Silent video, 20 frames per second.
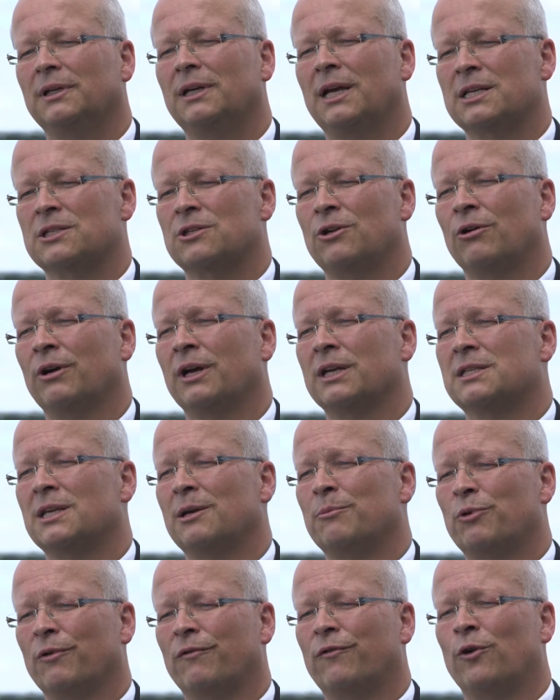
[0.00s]
as long as they
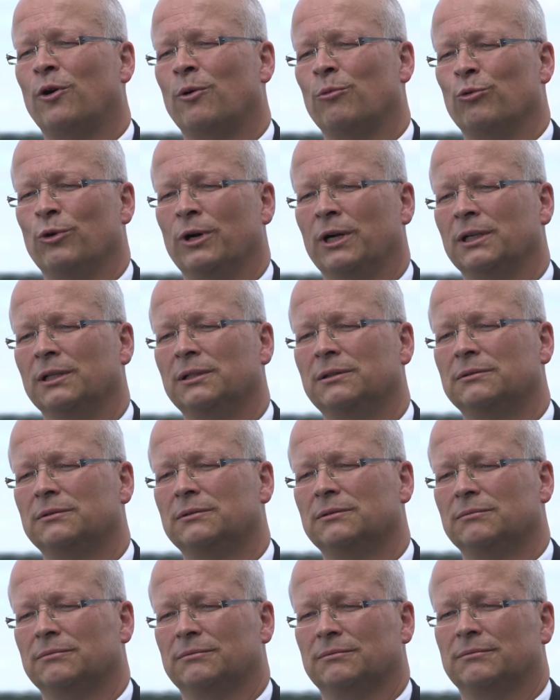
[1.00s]
perform well.
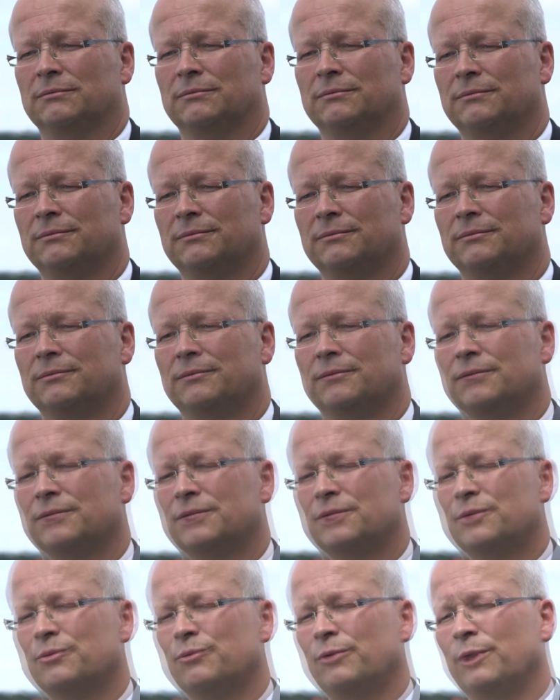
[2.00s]

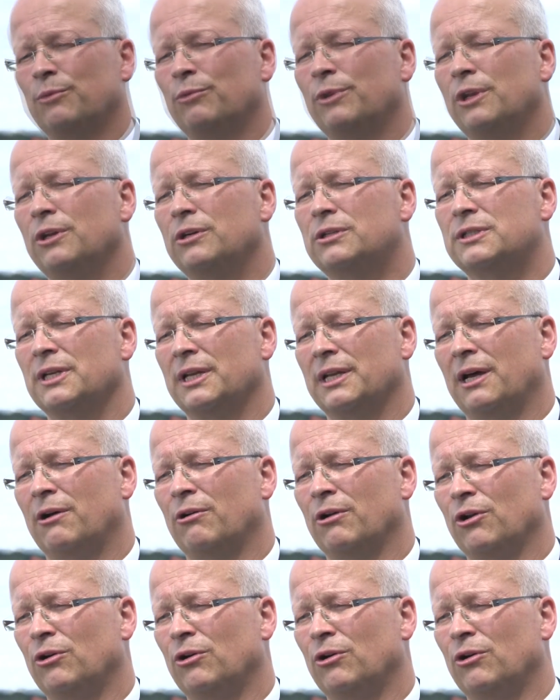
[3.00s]
When we looked at our